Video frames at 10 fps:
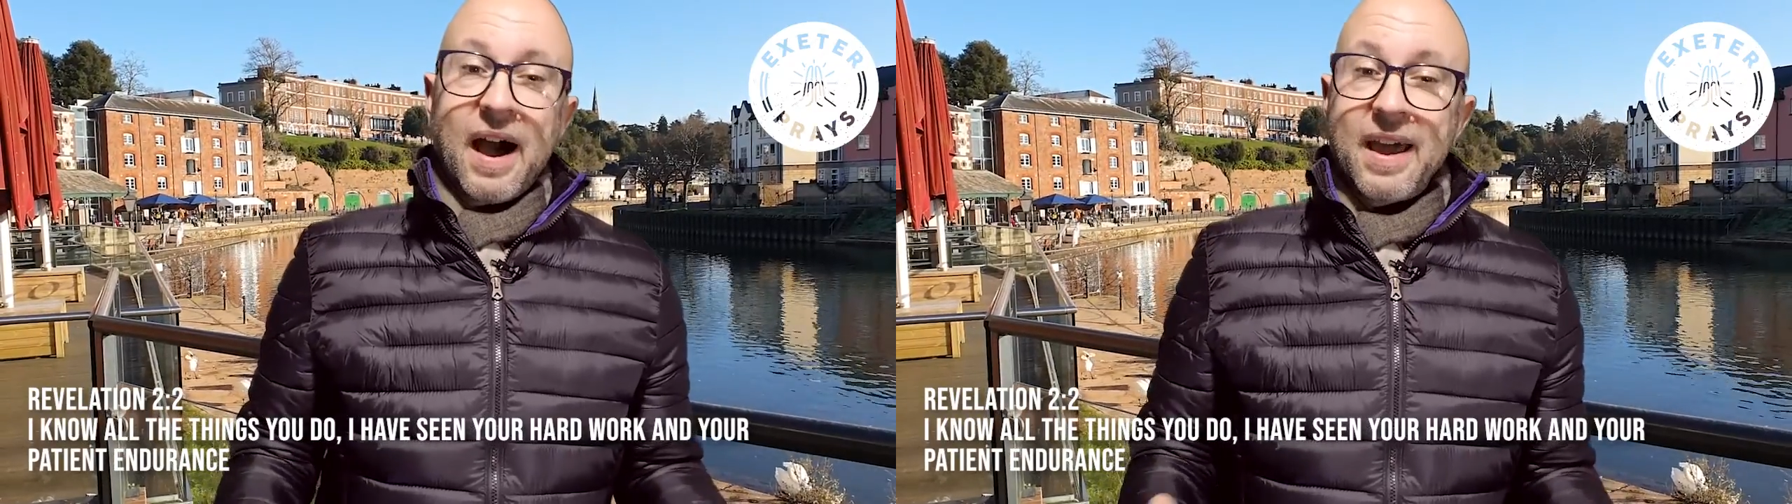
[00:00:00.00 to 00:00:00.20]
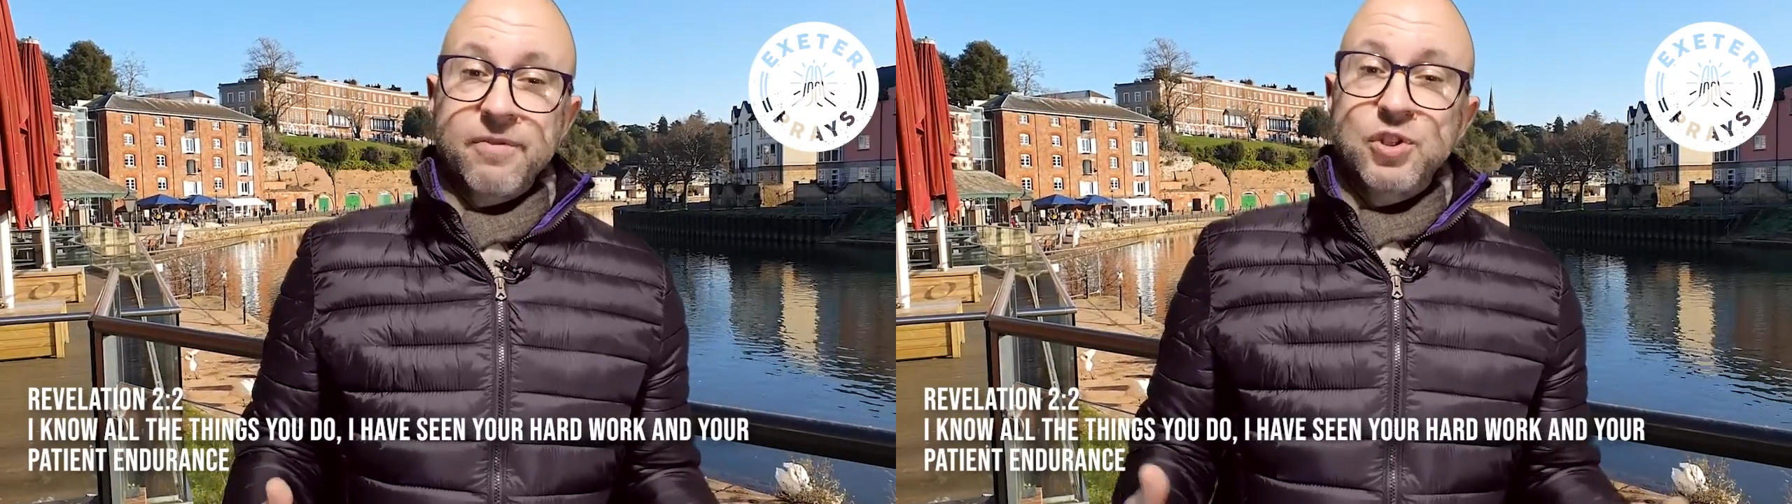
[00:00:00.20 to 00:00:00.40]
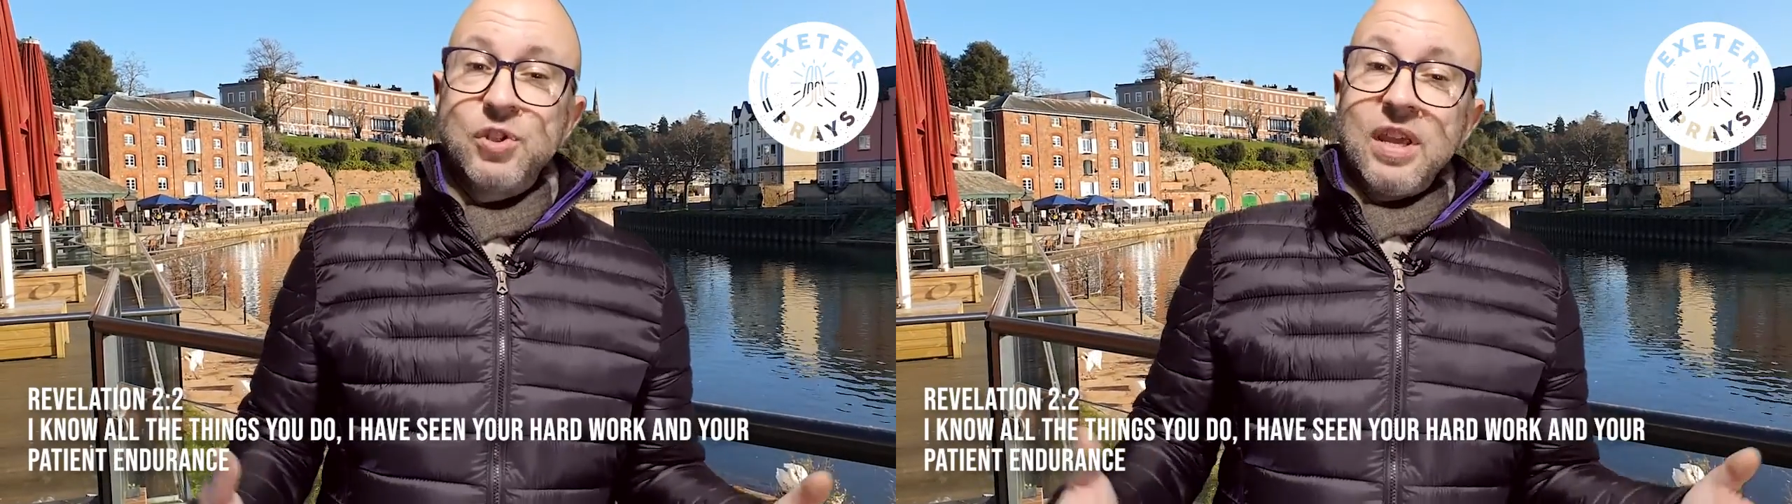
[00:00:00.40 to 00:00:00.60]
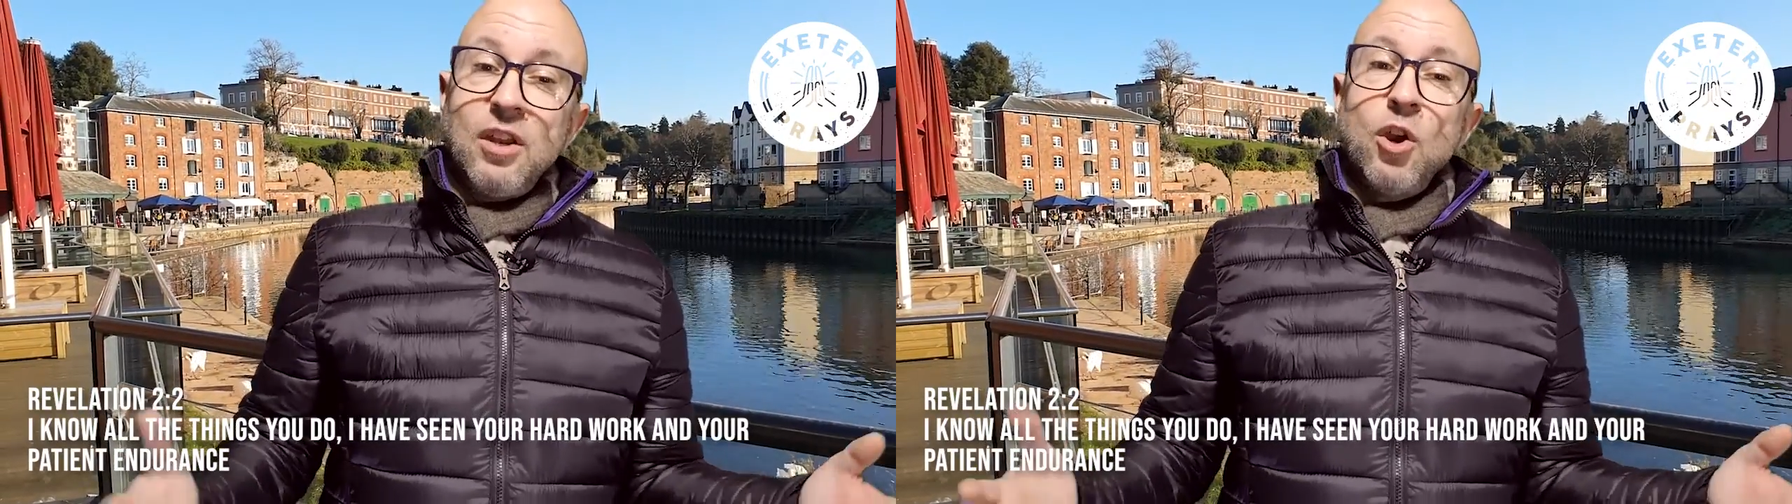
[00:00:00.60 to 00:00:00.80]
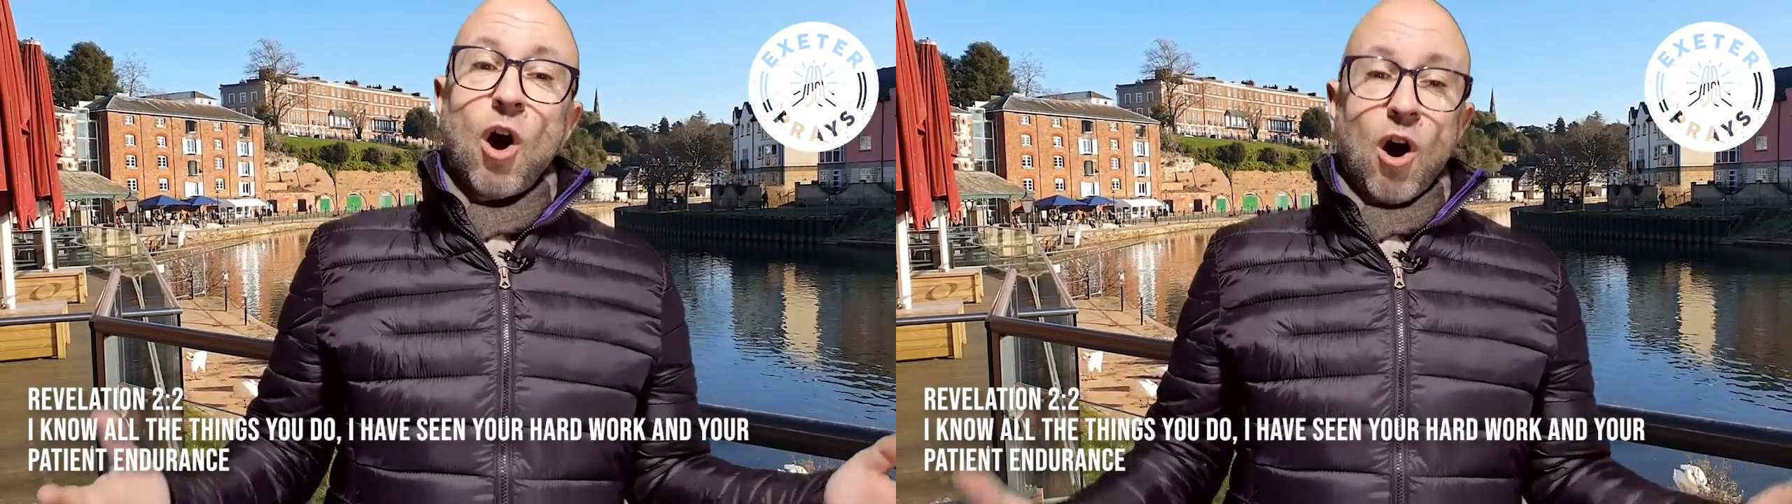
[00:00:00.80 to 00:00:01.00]
I have seen
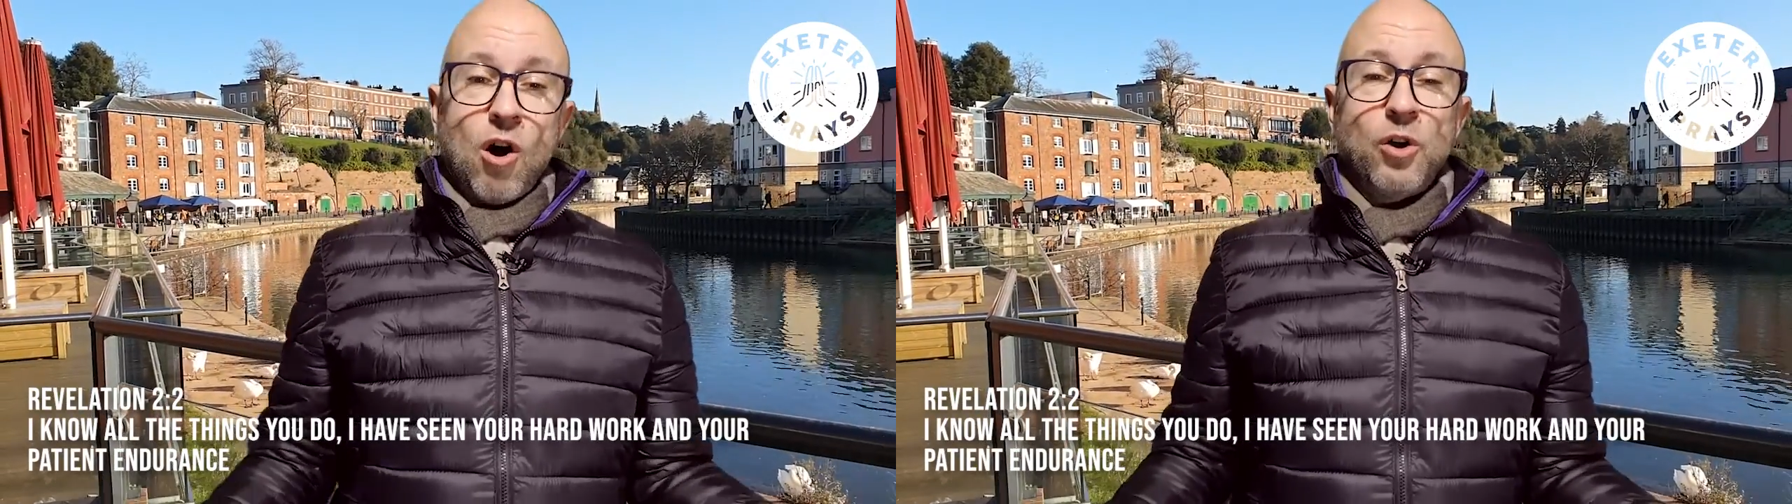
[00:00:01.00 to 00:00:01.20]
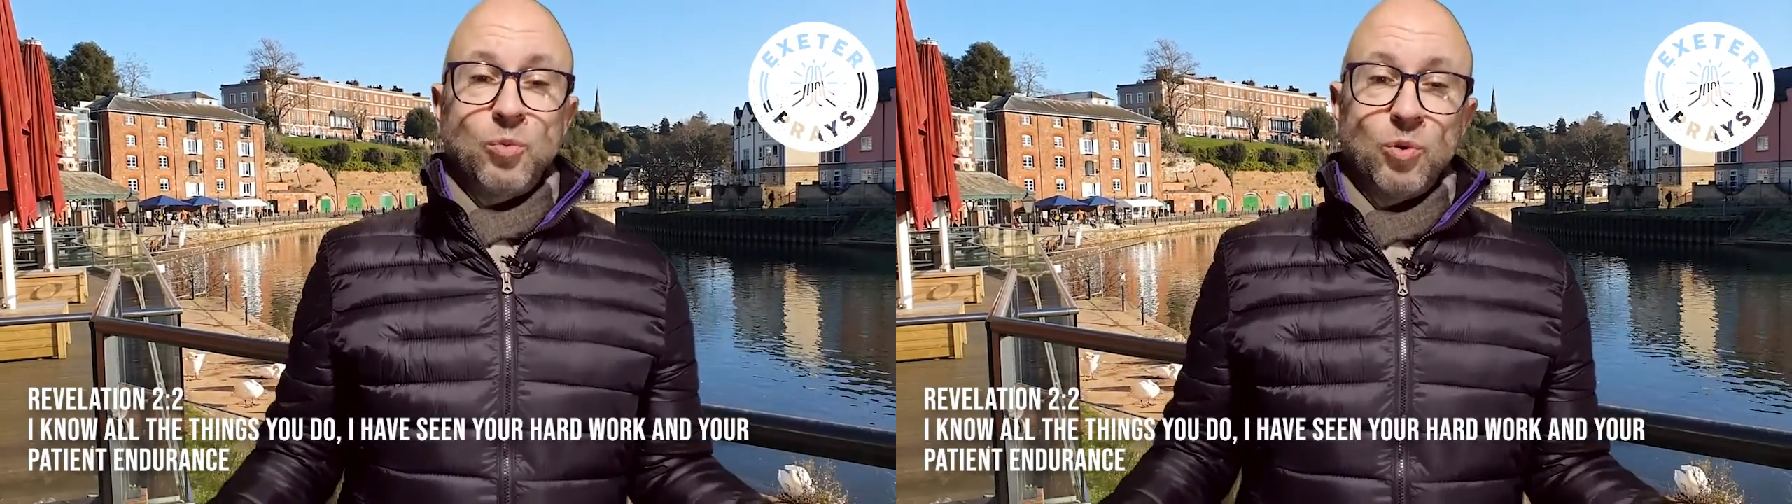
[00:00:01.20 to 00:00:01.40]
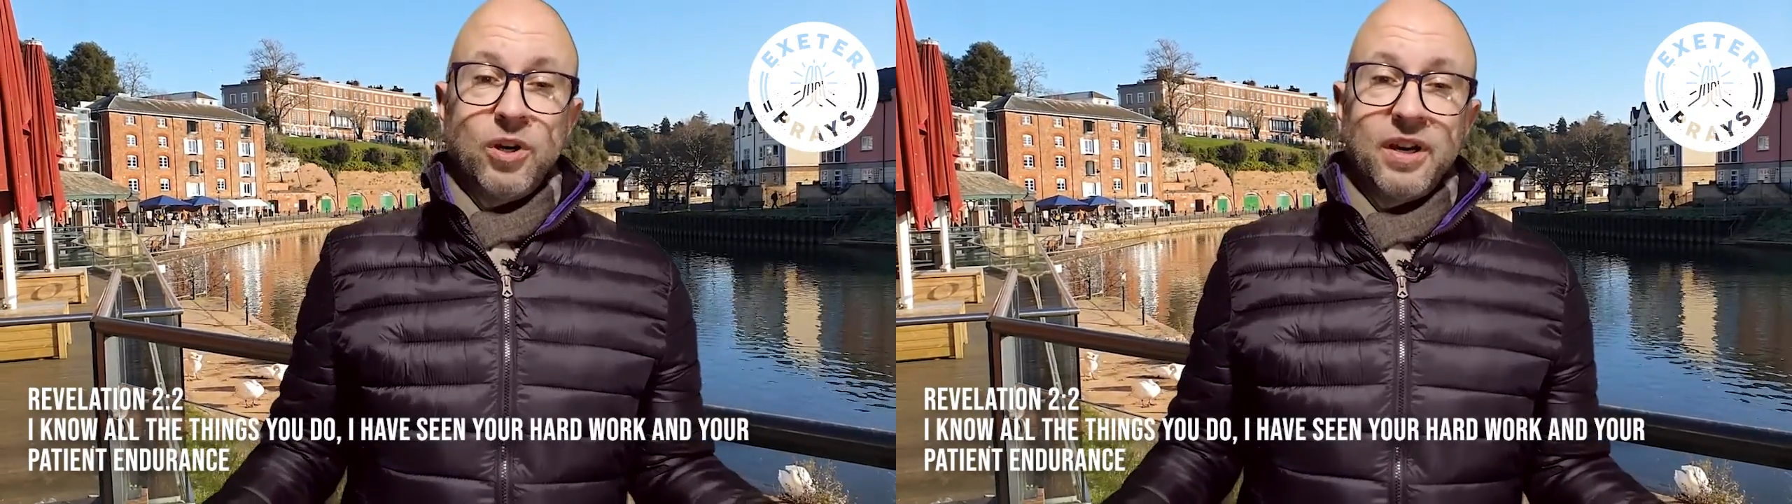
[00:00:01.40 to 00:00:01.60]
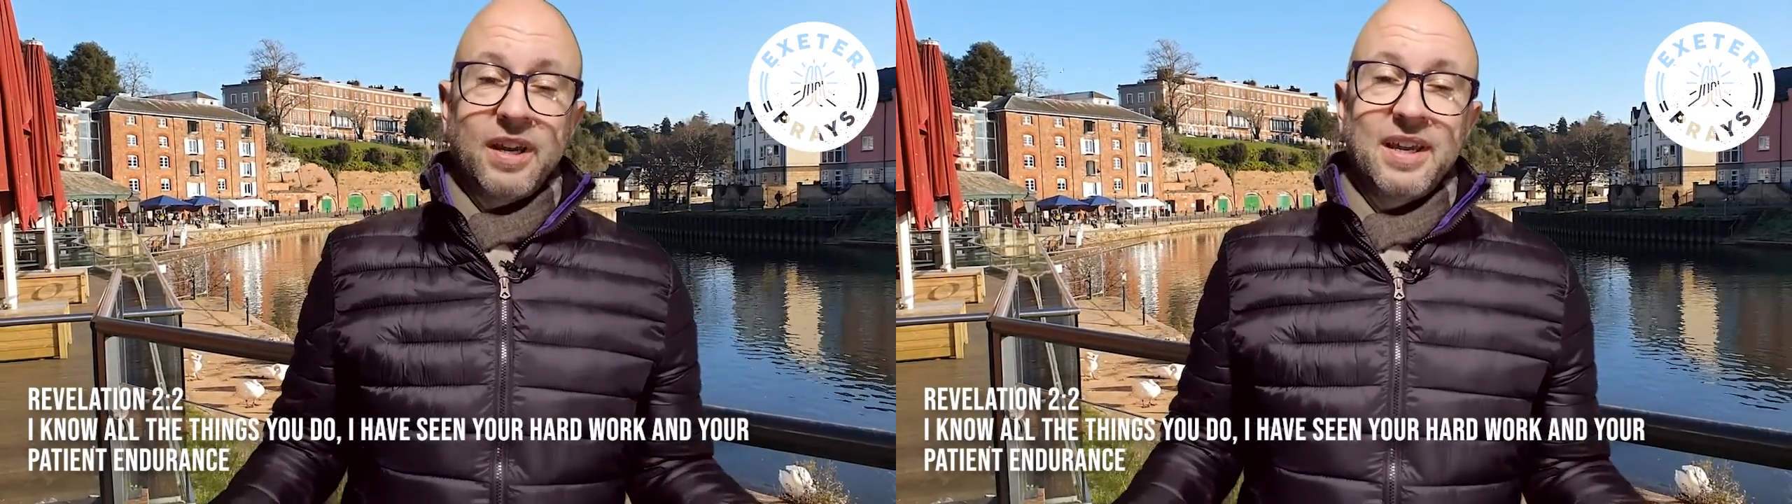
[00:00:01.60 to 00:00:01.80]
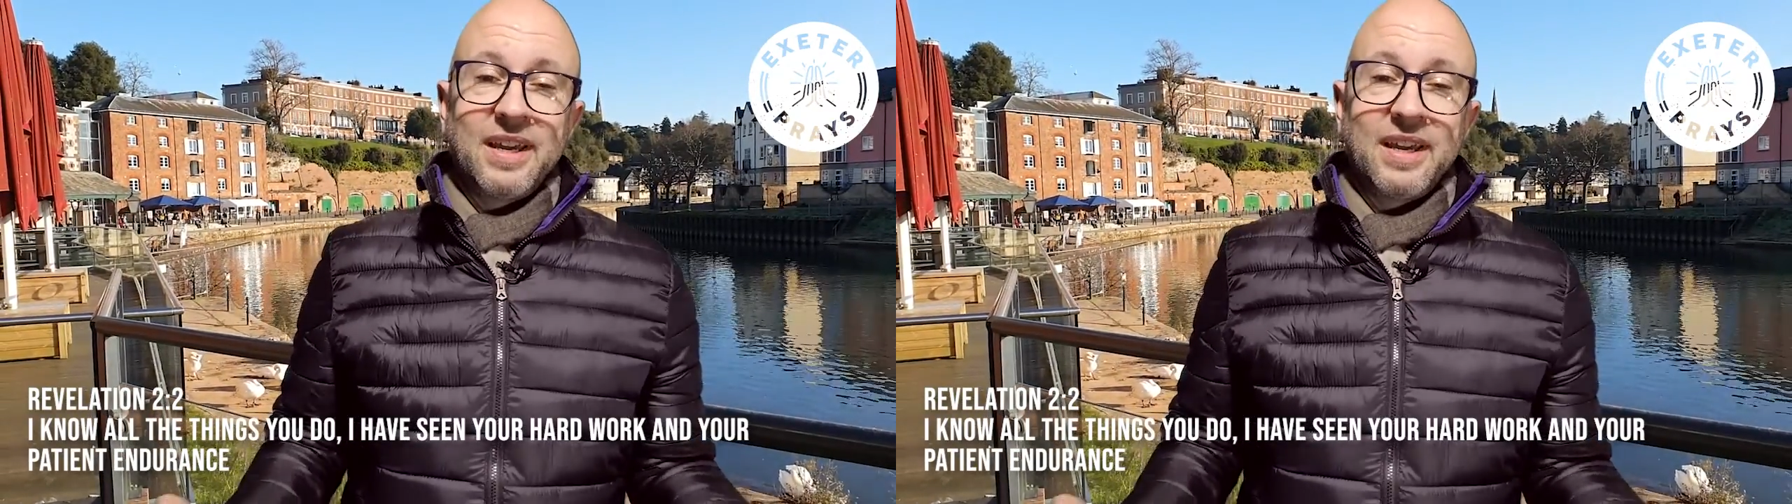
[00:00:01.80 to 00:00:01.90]
your hard work